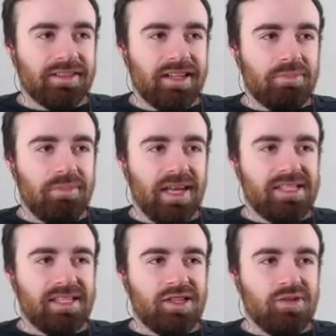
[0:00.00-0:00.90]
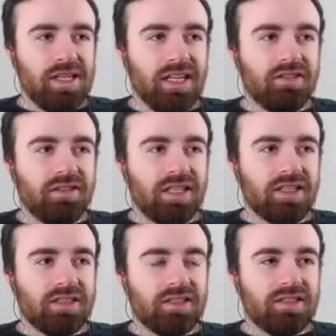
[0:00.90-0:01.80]
It makes you giggle, huh?
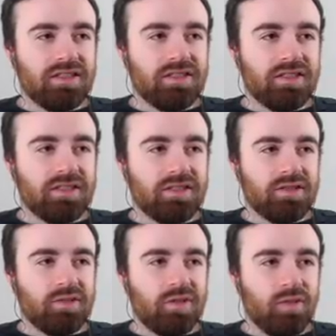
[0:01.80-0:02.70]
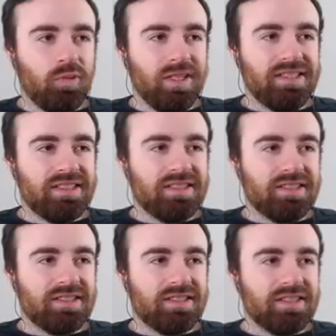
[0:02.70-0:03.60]
Wait, what?
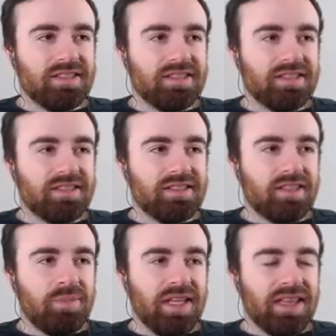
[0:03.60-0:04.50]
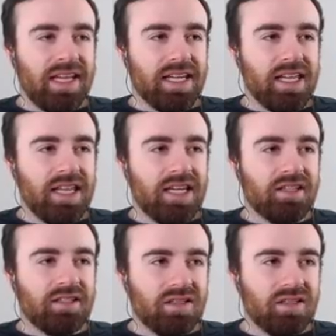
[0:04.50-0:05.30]
A bit laggy there.